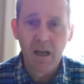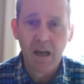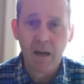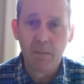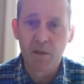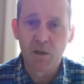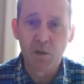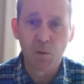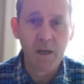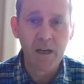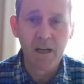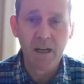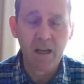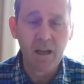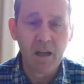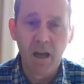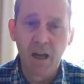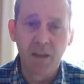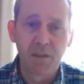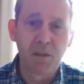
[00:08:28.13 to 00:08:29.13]
between
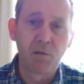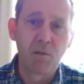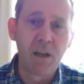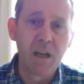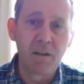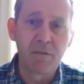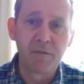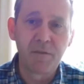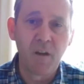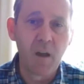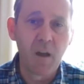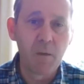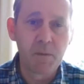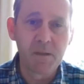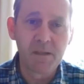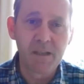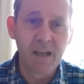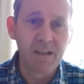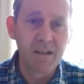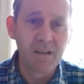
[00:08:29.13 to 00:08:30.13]
a 3 and a
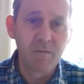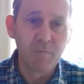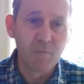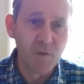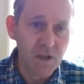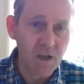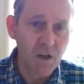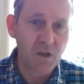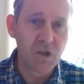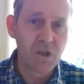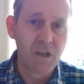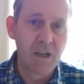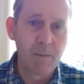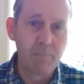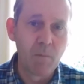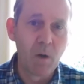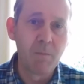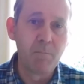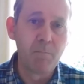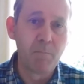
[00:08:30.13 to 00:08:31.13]
5% reduction in
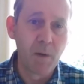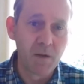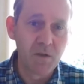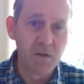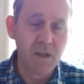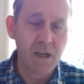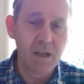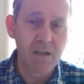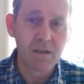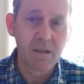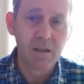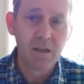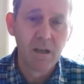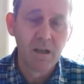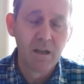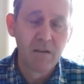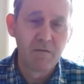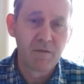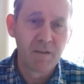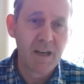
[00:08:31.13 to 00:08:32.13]
my budget
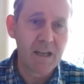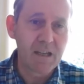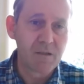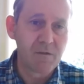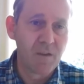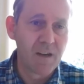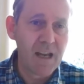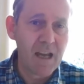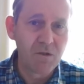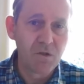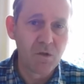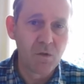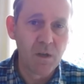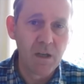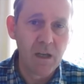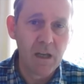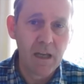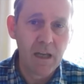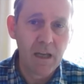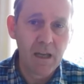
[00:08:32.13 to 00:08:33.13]
for next financial
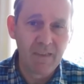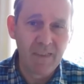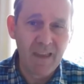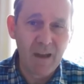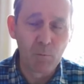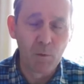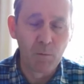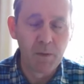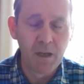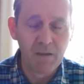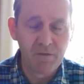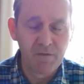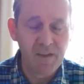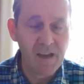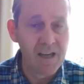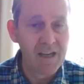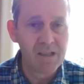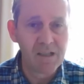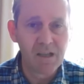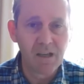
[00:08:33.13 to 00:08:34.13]
year, and that will be a
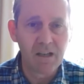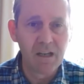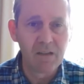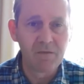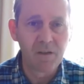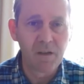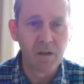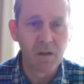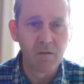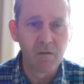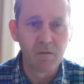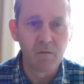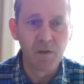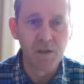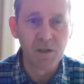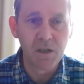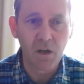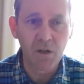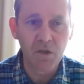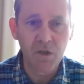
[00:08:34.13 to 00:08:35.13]
fairly significant
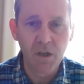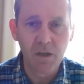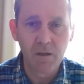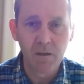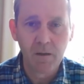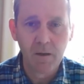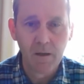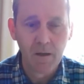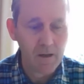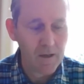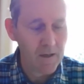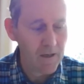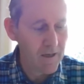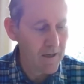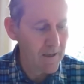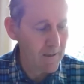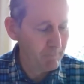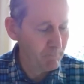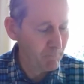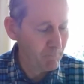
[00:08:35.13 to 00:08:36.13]
reduction.
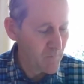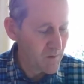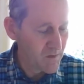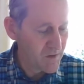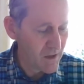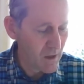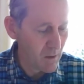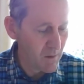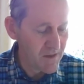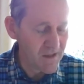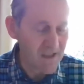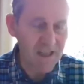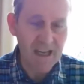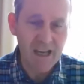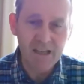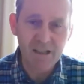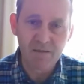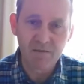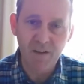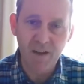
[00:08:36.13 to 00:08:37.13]
So it's a
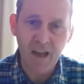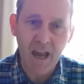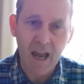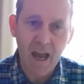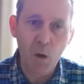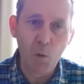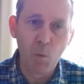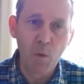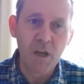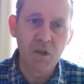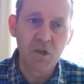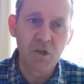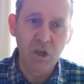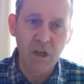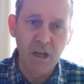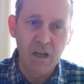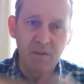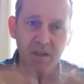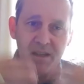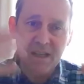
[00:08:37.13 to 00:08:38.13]
case of how we
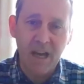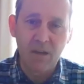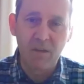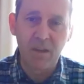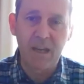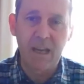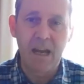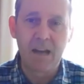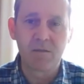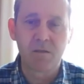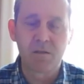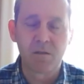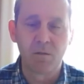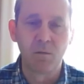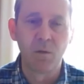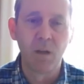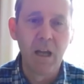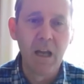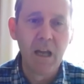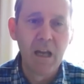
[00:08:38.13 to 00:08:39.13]
achieve this, how the
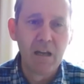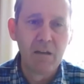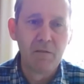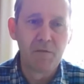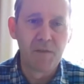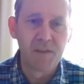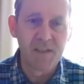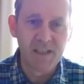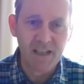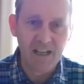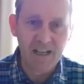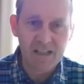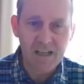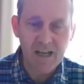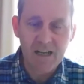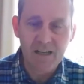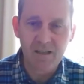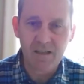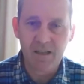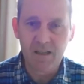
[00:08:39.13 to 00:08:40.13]
council
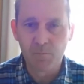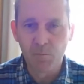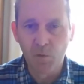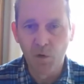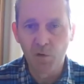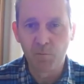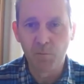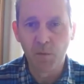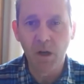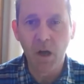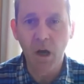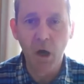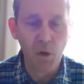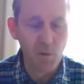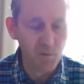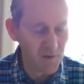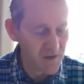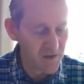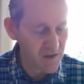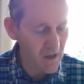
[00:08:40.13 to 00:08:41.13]
facilitates this movement
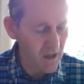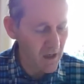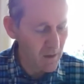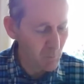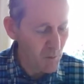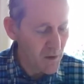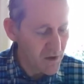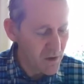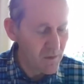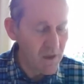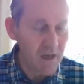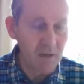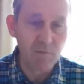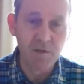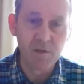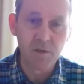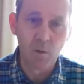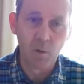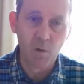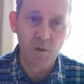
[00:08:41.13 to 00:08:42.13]
over time. We do need
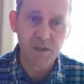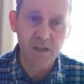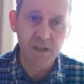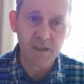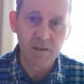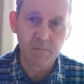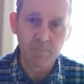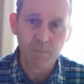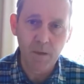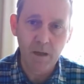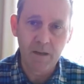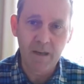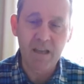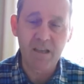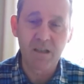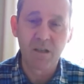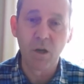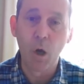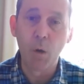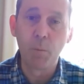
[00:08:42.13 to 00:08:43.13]
resources, and
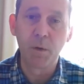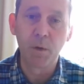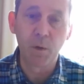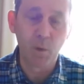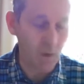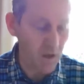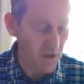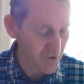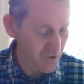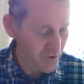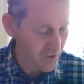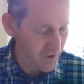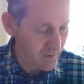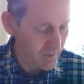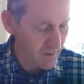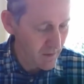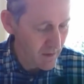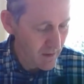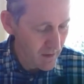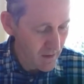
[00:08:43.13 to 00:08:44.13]
that's an open
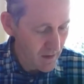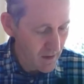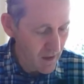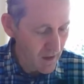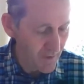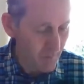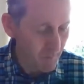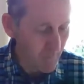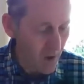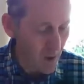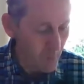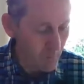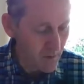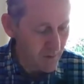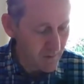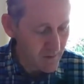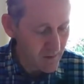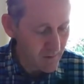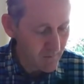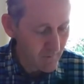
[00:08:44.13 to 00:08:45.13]
question at the
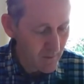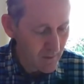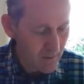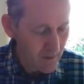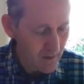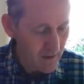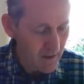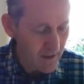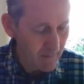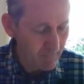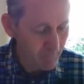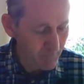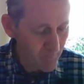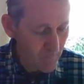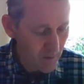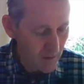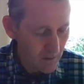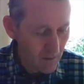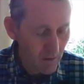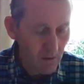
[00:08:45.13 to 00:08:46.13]
moment.
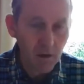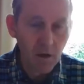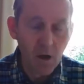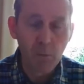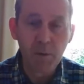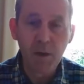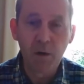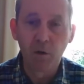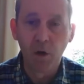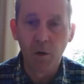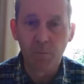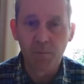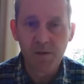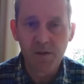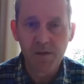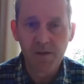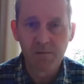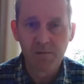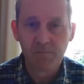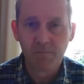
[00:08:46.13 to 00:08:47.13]
Lobby
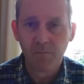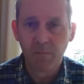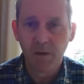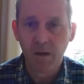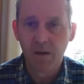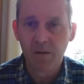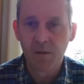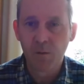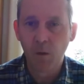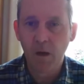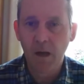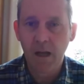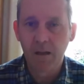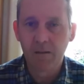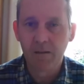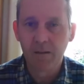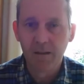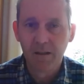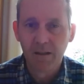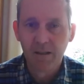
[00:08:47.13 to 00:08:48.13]
groups as
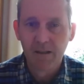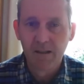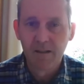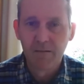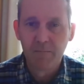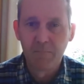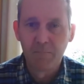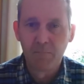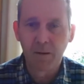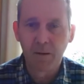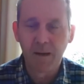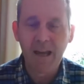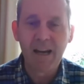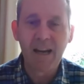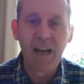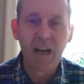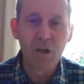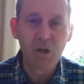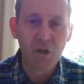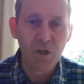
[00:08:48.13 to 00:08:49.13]
well,
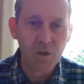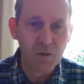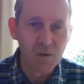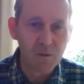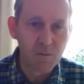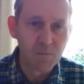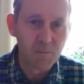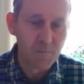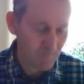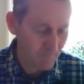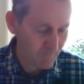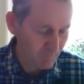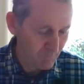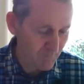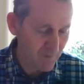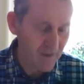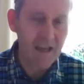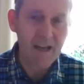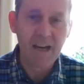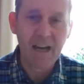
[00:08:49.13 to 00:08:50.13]
planning issues,
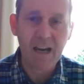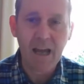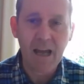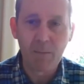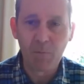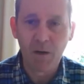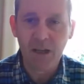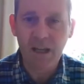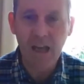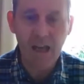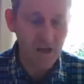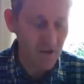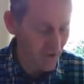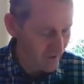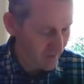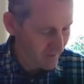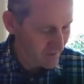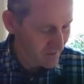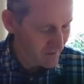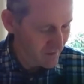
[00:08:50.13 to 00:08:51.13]
planning
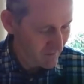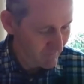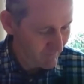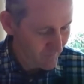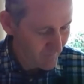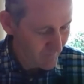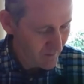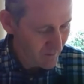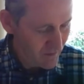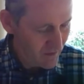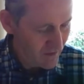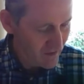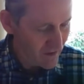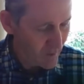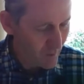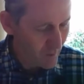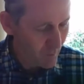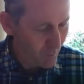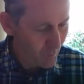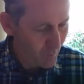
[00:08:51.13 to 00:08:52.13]
applications.
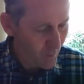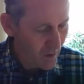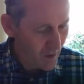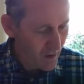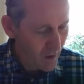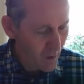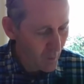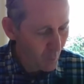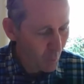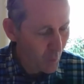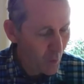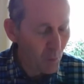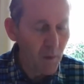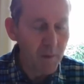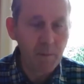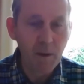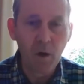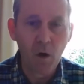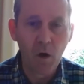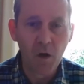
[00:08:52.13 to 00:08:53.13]
Will
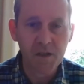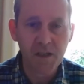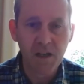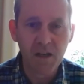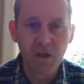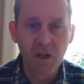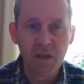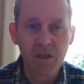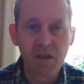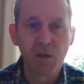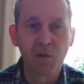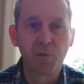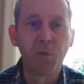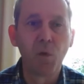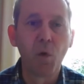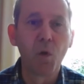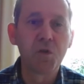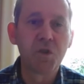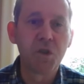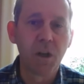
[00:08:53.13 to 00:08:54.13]
we be hostages to
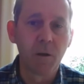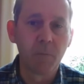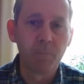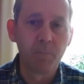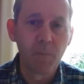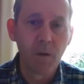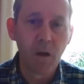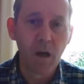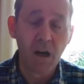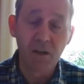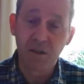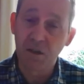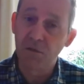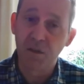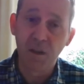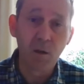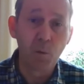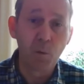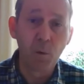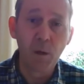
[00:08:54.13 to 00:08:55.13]
fortune? I don't
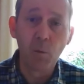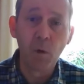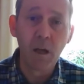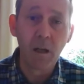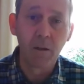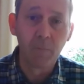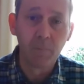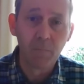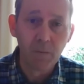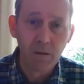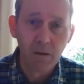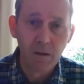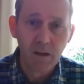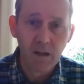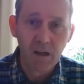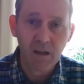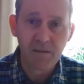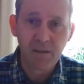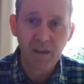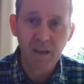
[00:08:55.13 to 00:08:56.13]
think we will.
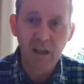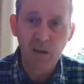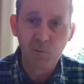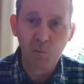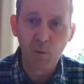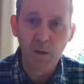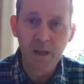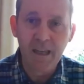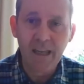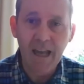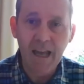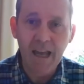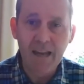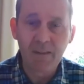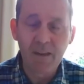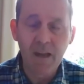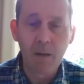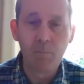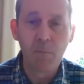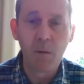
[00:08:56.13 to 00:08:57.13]
I think if we
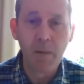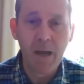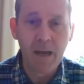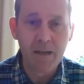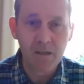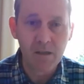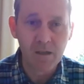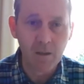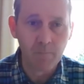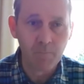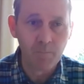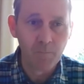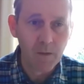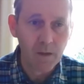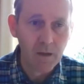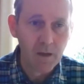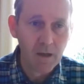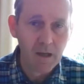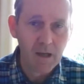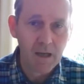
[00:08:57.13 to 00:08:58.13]
gain that momentum,
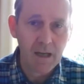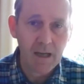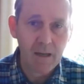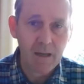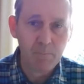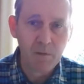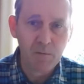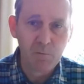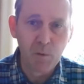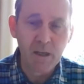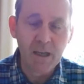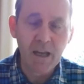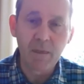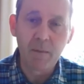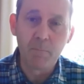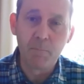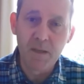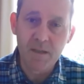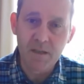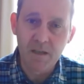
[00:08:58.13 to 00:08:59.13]
if we get
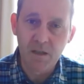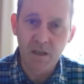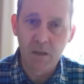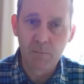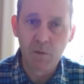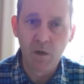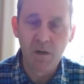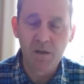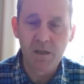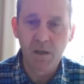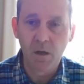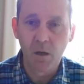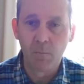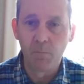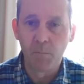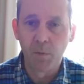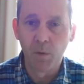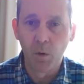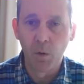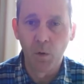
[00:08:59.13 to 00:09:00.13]
the business community
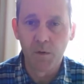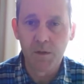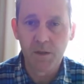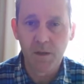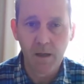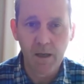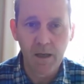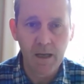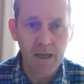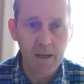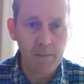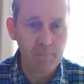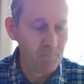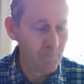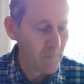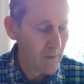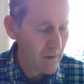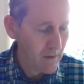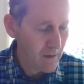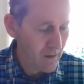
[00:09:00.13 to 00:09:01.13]
on board,
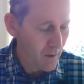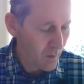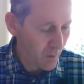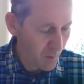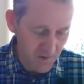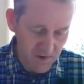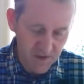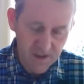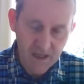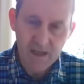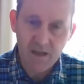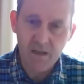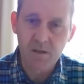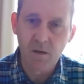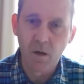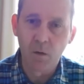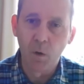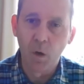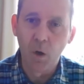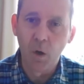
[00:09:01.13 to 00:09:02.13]
all stakeholders
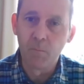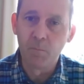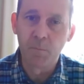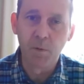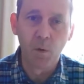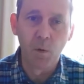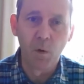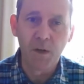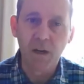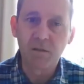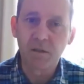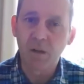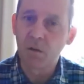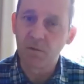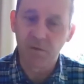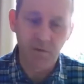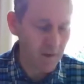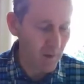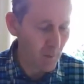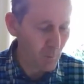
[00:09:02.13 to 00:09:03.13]
on board, I
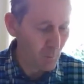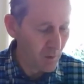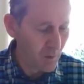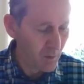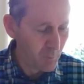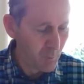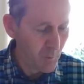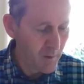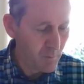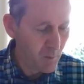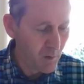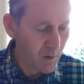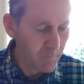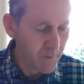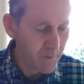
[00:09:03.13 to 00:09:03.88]
don't think we will